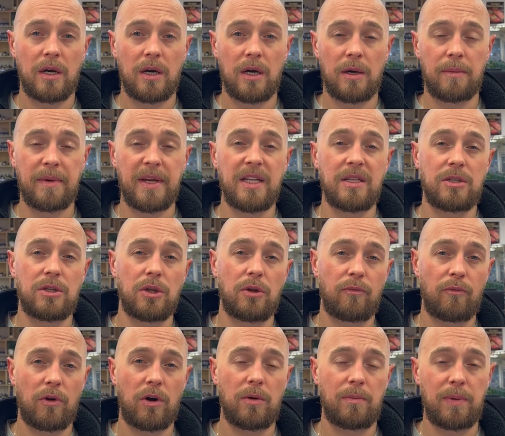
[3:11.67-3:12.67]
into the
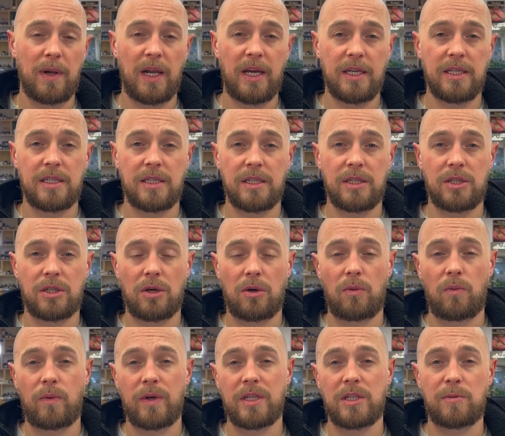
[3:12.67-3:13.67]
right places. So
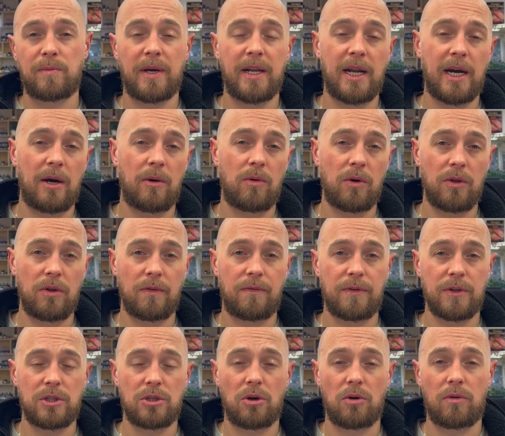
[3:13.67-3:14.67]
we spent out on the
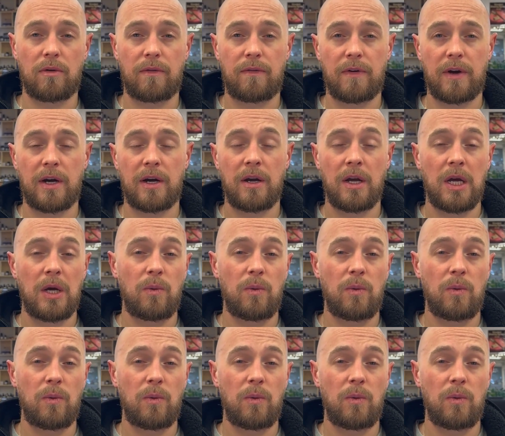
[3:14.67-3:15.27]
photographer.